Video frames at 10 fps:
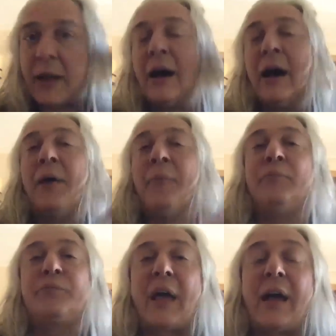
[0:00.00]
Um,
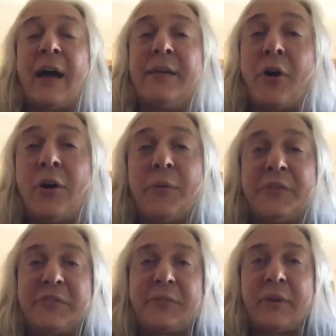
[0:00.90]
I've
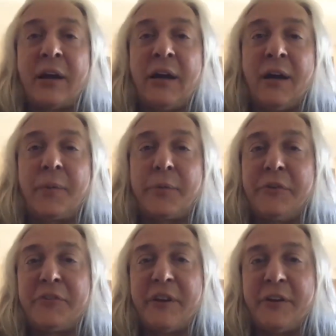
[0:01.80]
always uh,
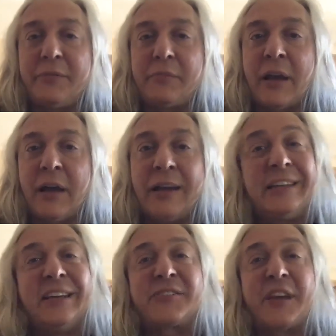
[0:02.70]
appreciated uh,
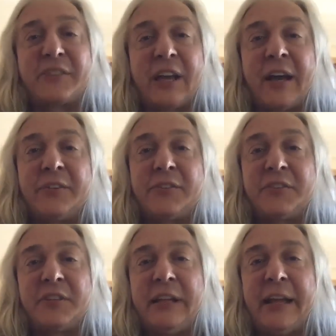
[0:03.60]
ESXi
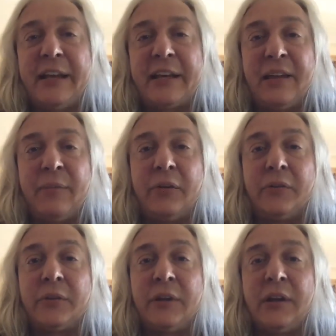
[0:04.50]
since the day it came out
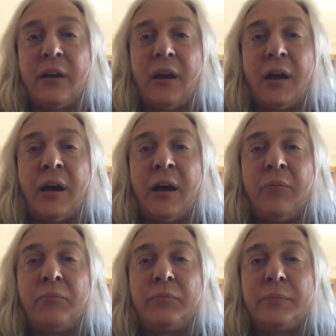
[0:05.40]

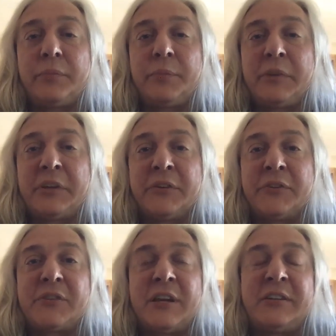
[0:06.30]
um,
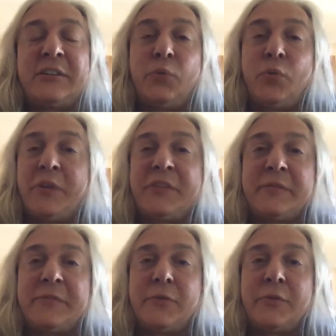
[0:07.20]
because it did one
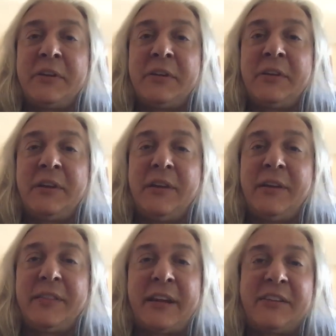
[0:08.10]
thing for me
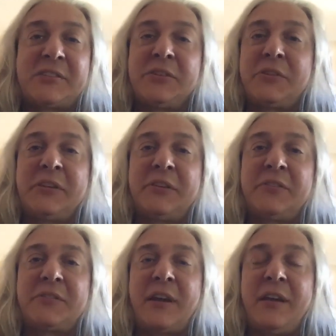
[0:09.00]
that I still think
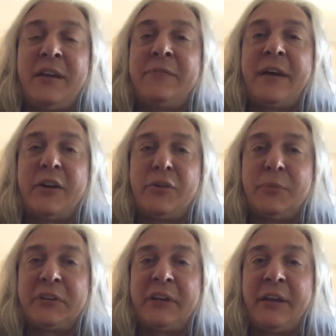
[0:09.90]
is
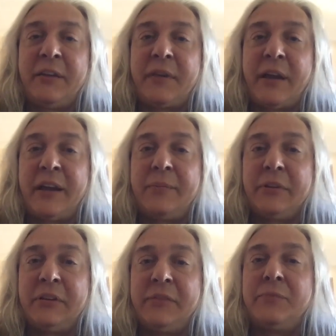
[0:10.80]
invaluable today, and I
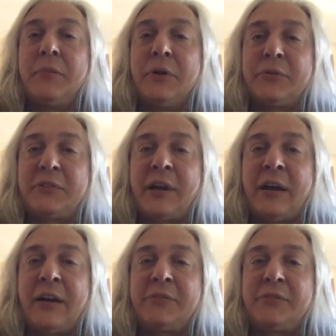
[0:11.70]
believe most
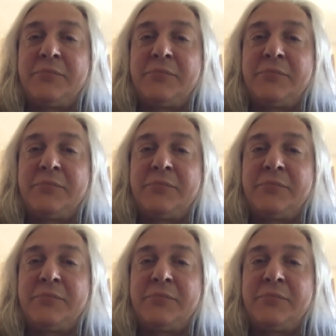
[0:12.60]
uh,